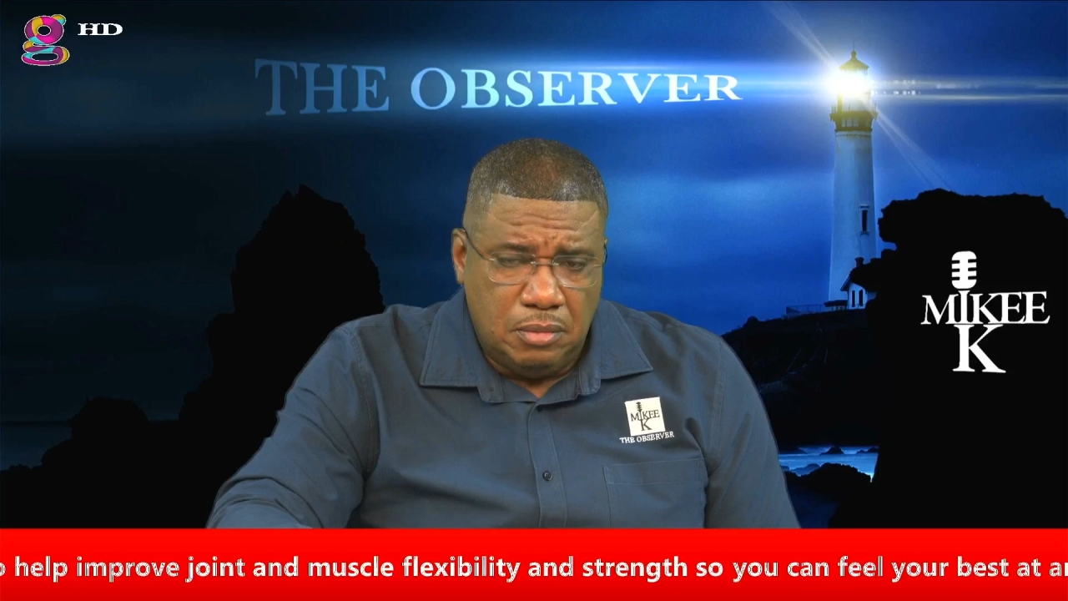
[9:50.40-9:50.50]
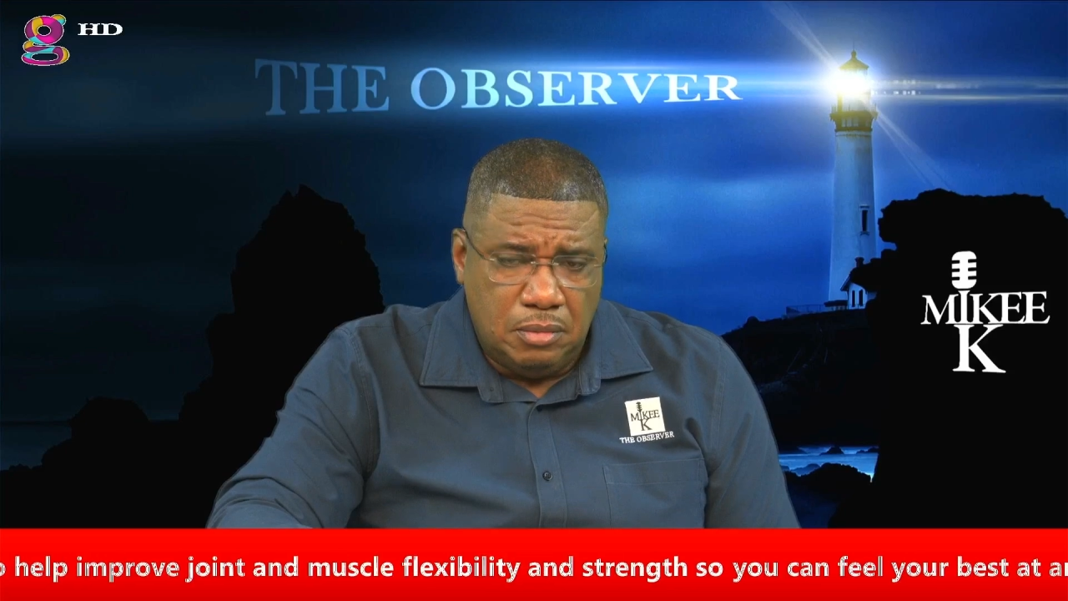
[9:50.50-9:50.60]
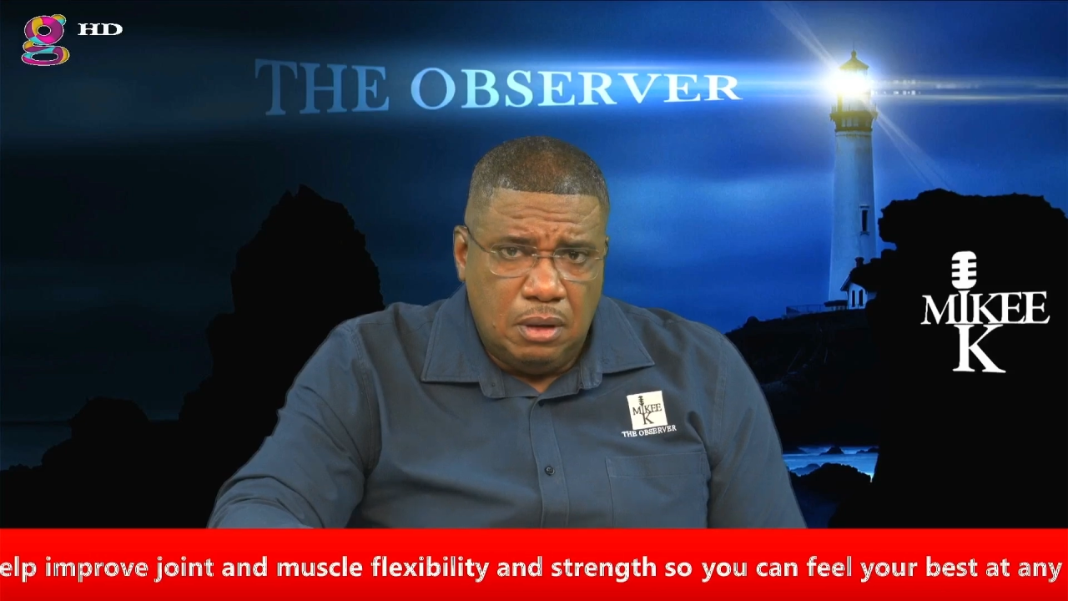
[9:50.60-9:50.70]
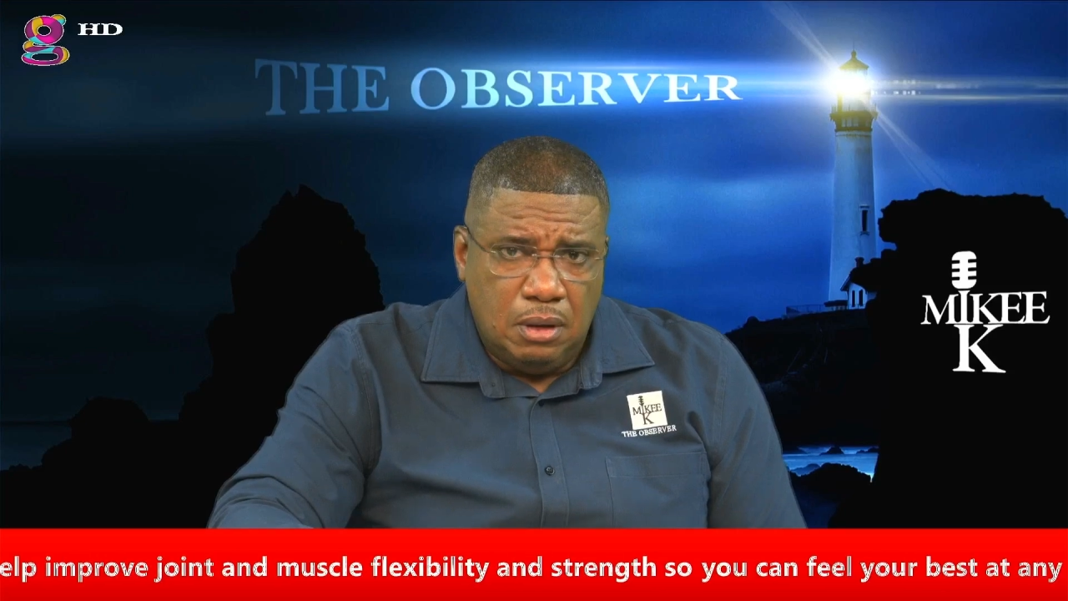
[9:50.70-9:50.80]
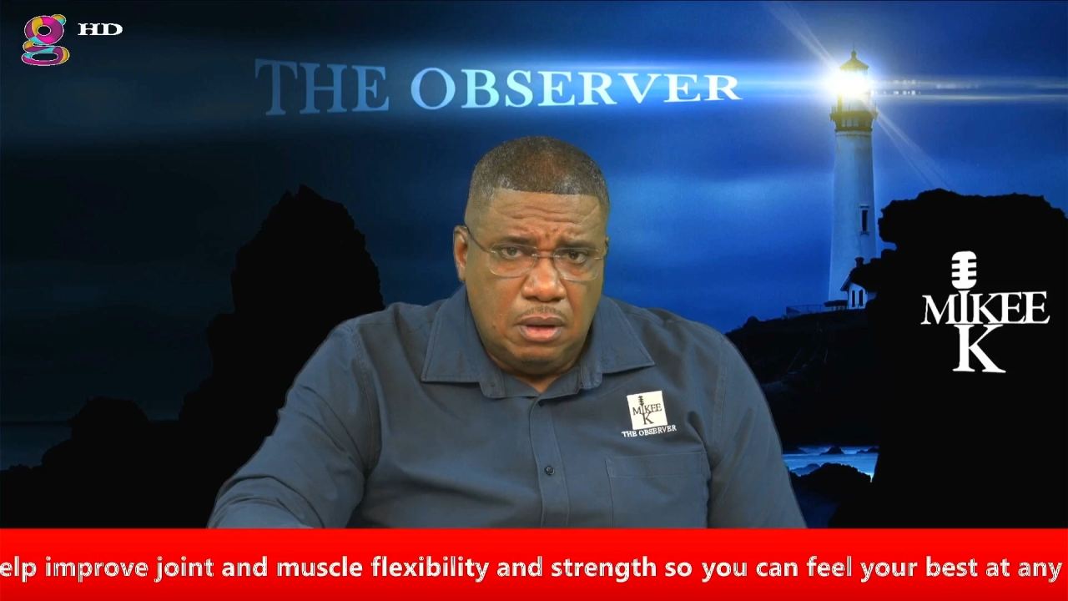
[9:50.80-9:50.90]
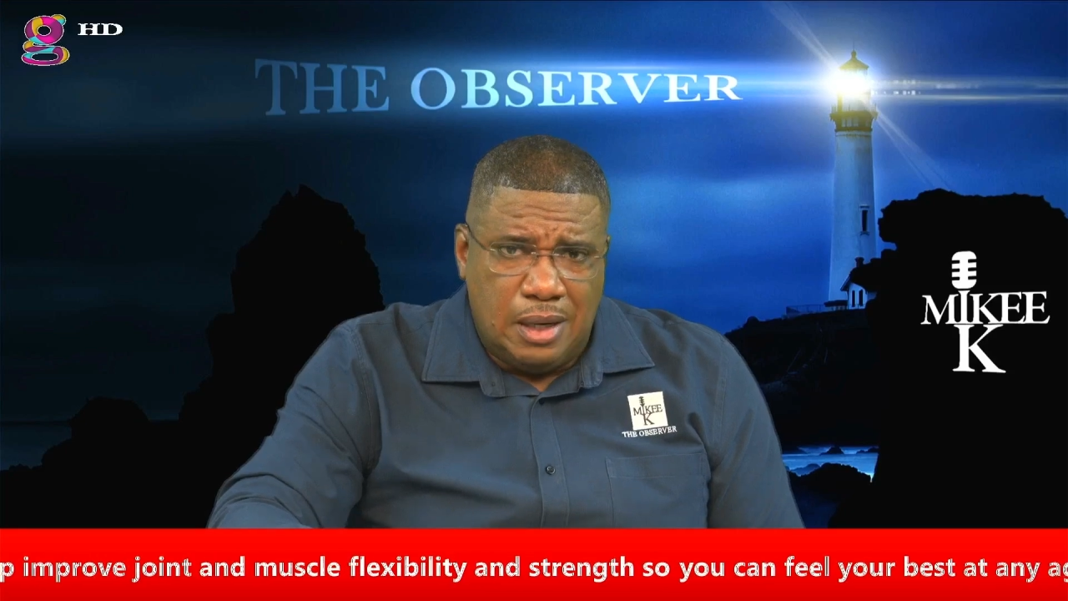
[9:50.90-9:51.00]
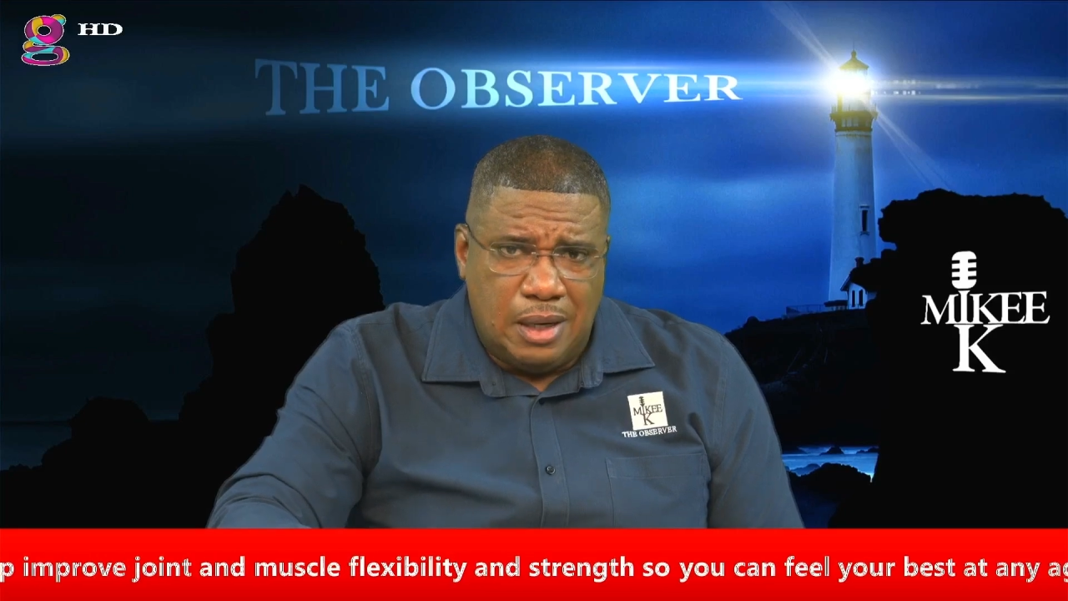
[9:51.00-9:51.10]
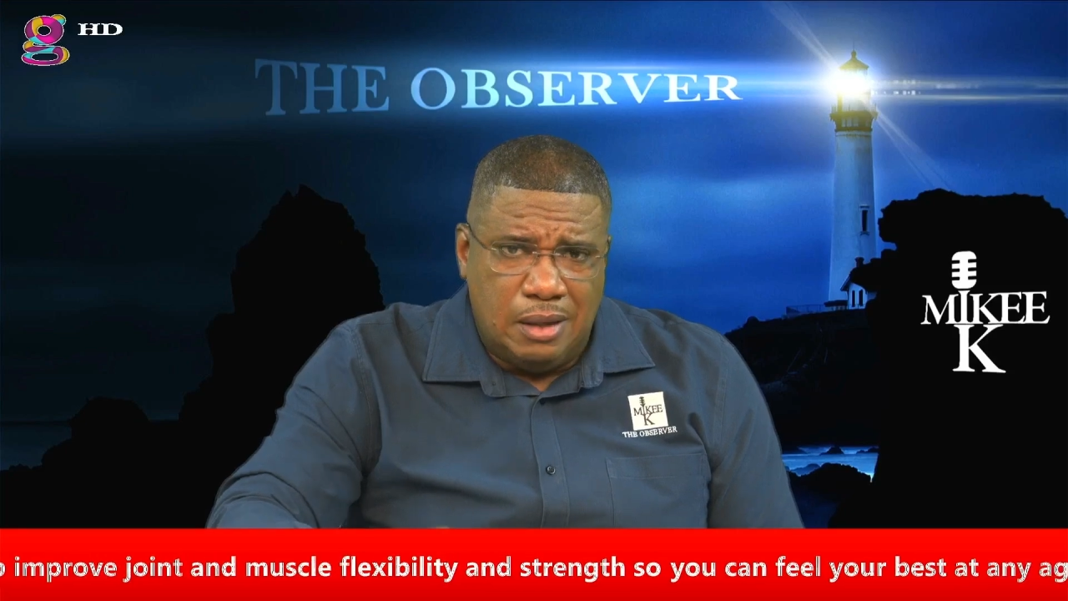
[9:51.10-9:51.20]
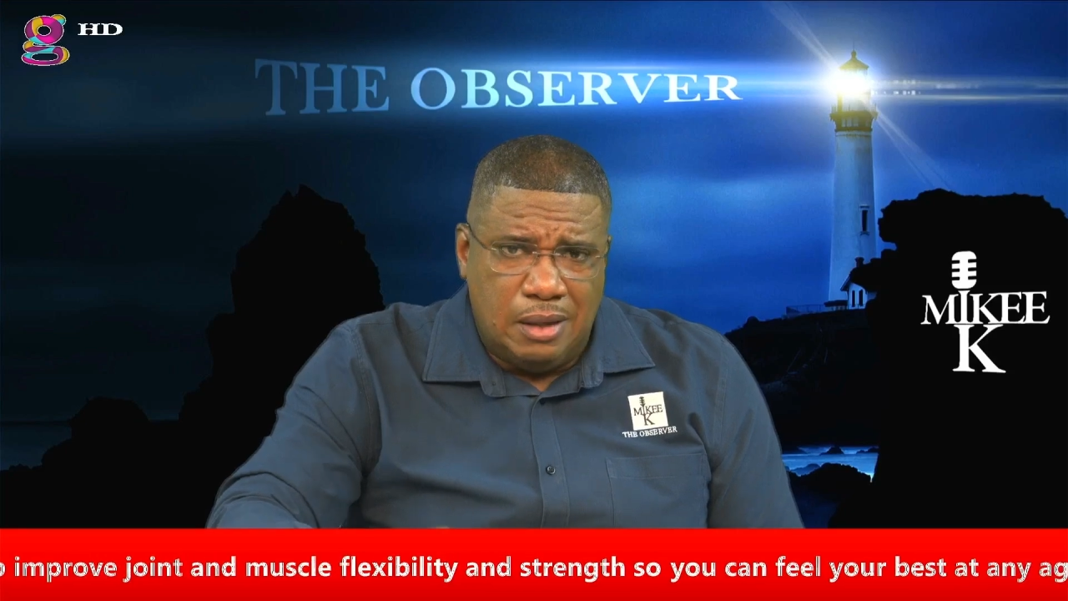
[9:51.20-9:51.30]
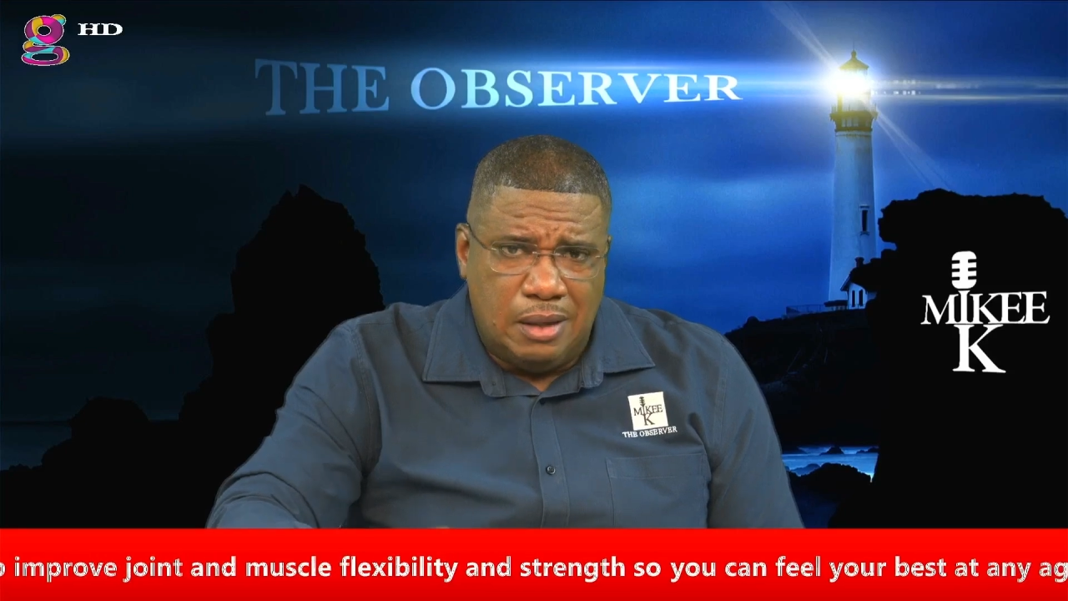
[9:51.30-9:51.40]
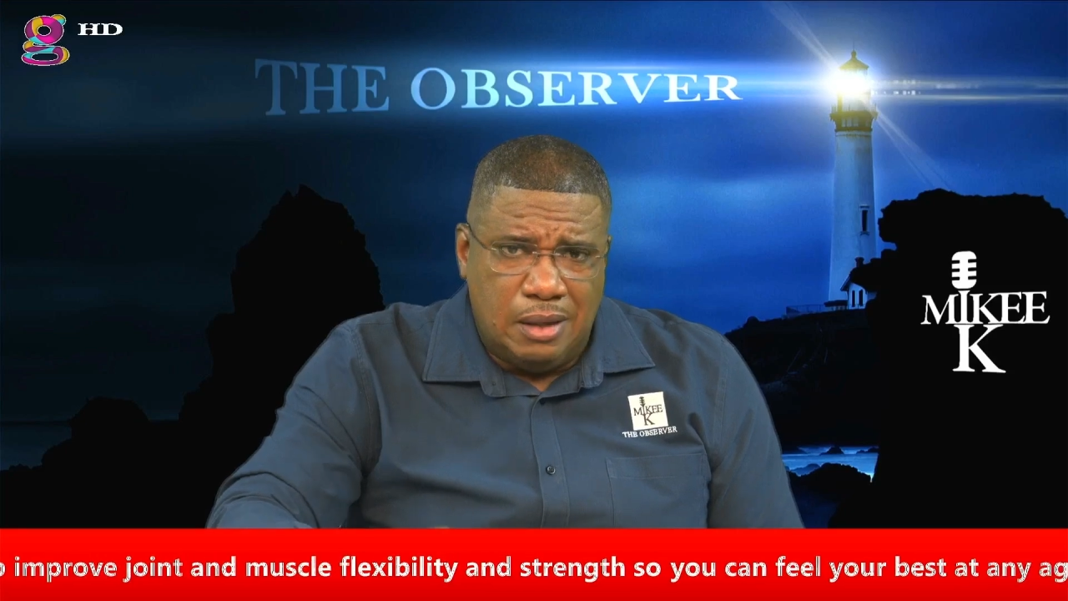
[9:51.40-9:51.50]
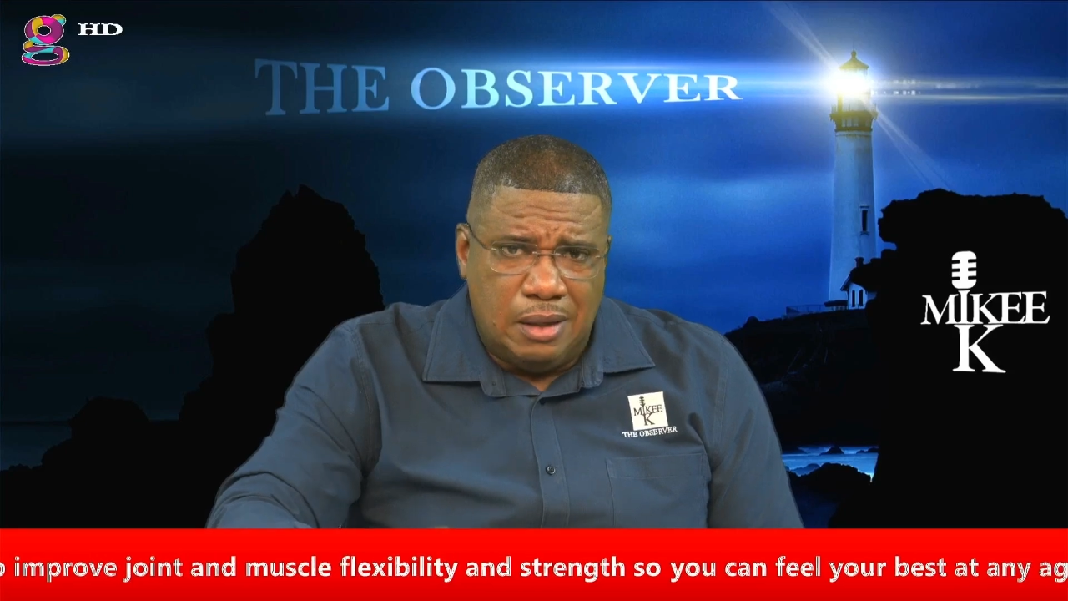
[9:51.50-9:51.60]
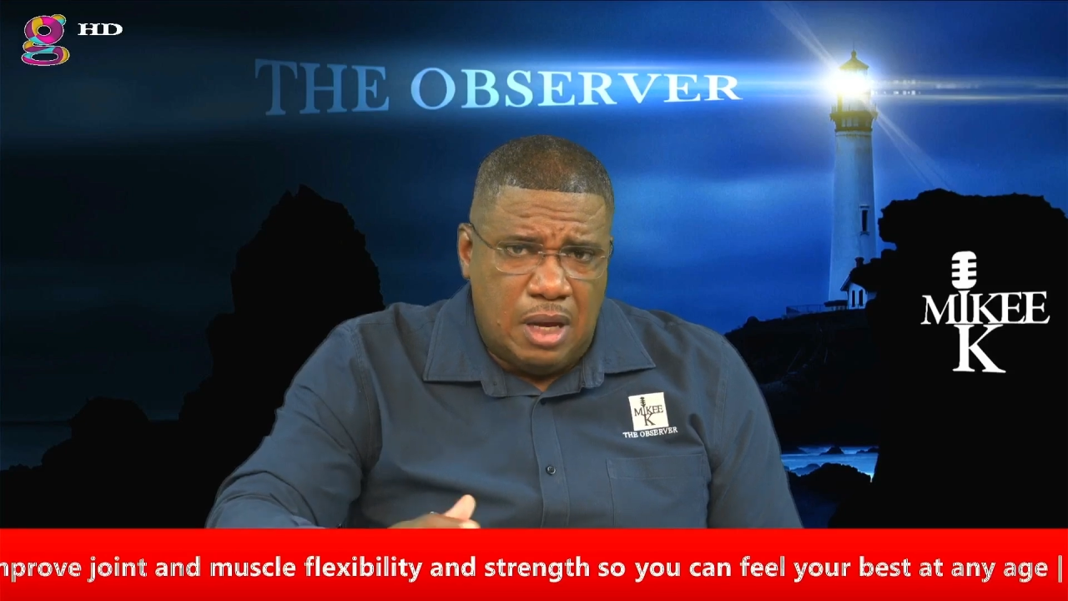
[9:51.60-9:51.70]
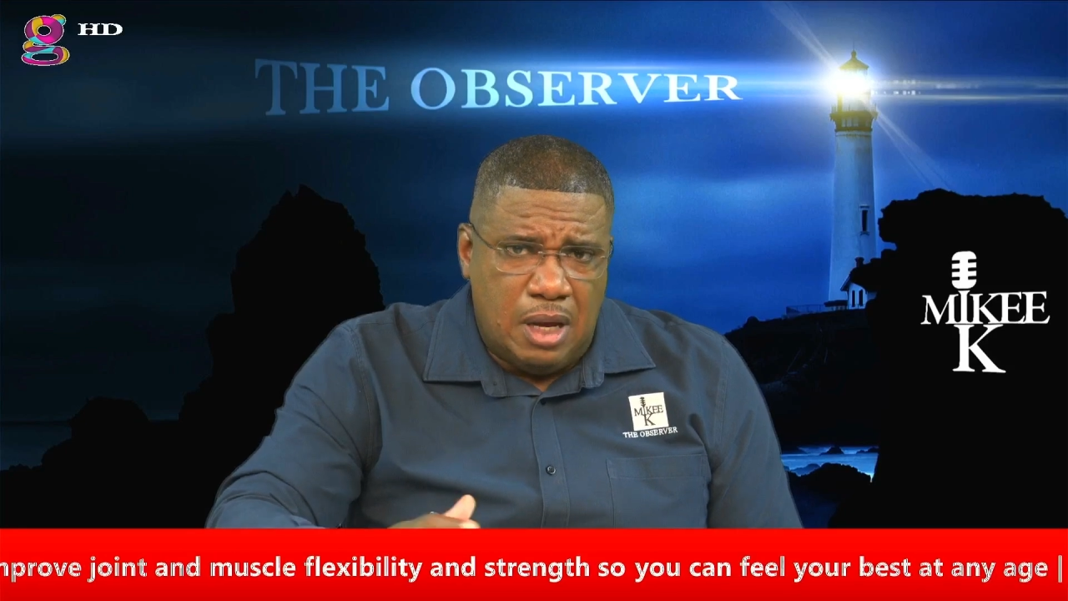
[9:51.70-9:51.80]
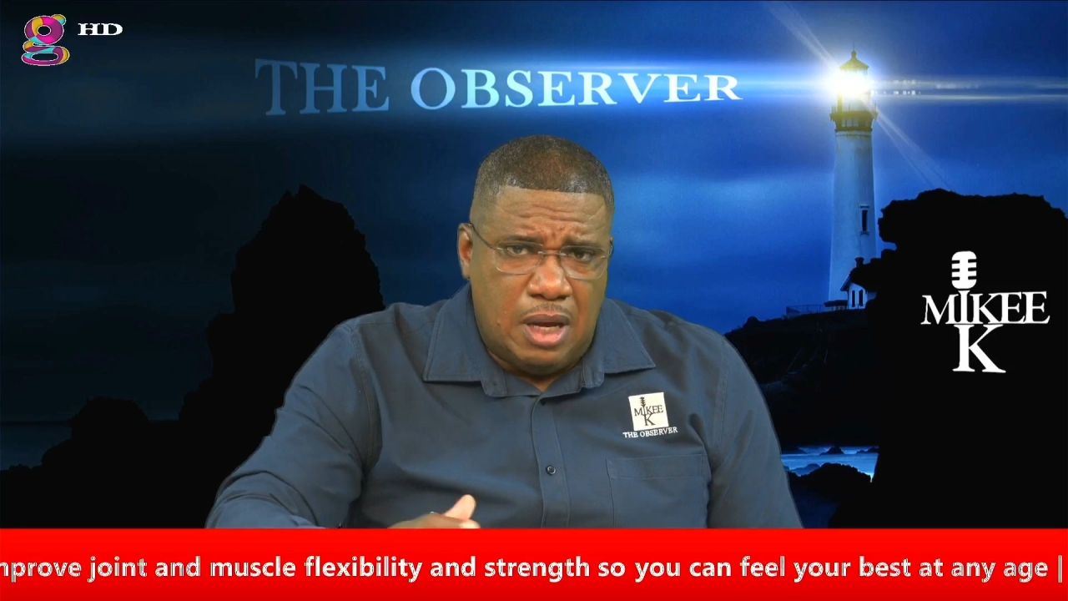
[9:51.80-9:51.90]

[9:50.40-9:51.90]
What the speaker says: And every